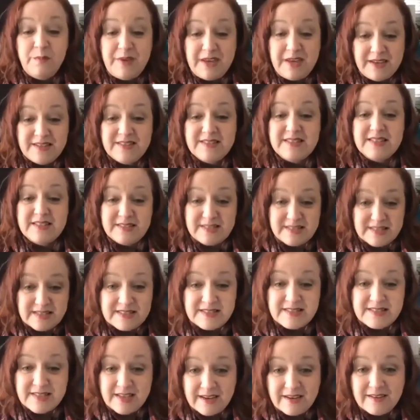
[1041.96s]
would be
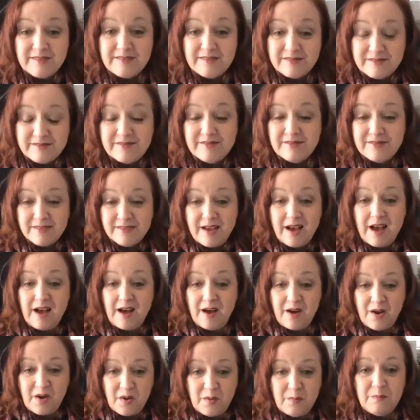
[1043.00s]
consistency.
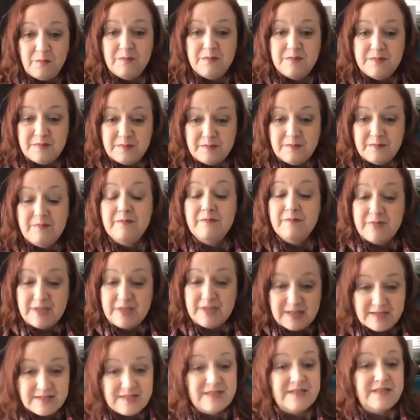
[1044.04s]
Um,
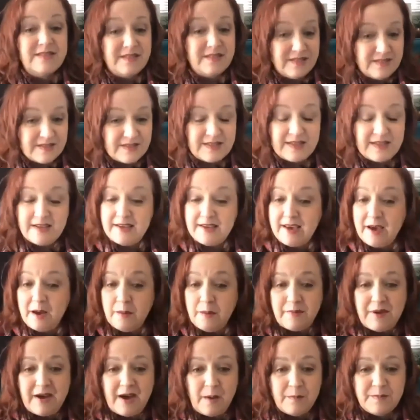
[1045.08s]
Consistency.
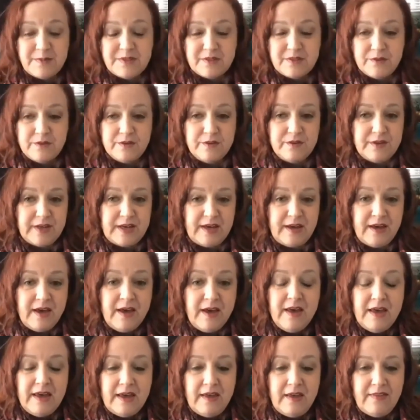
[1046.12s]
Yep, absolutely.
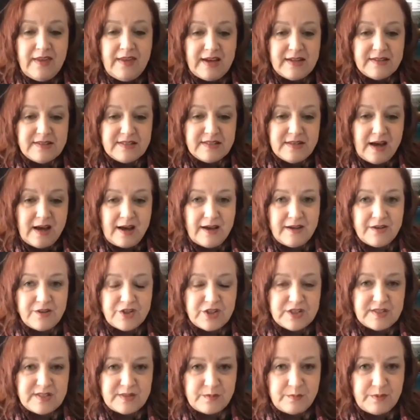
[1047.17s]
And that's not
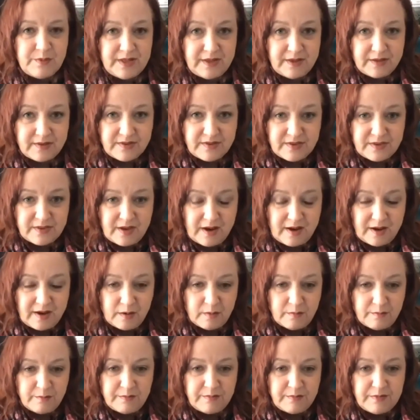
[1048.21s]
just with
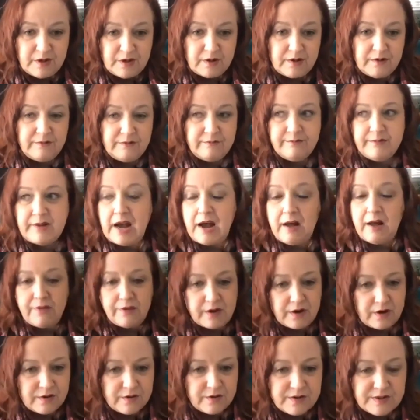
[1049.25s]
your
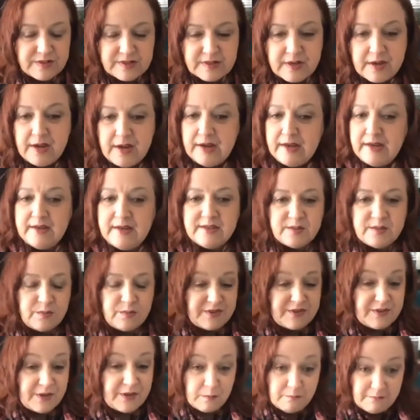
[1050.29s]
colors, it's
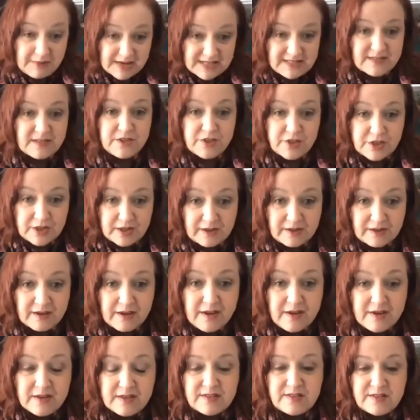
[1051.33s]
with your messaging.
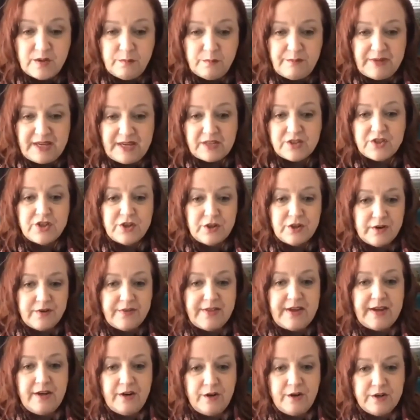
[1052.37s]
So make sure
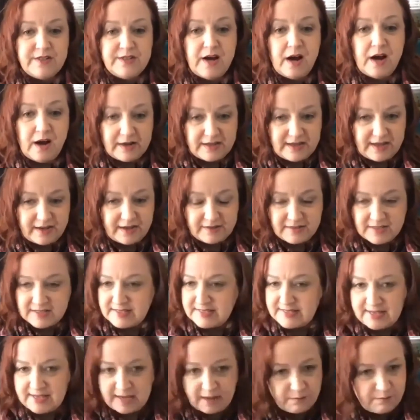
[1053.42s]
that you're talking the
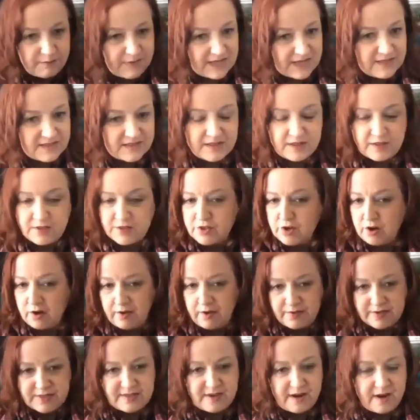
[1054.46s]
same message all
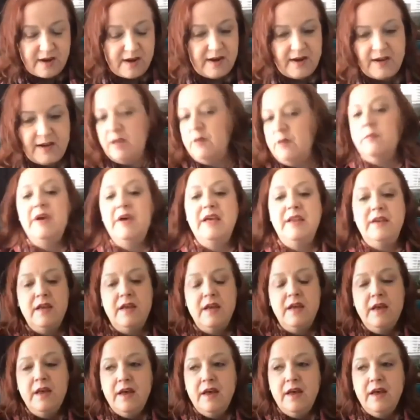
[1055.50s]
the time, and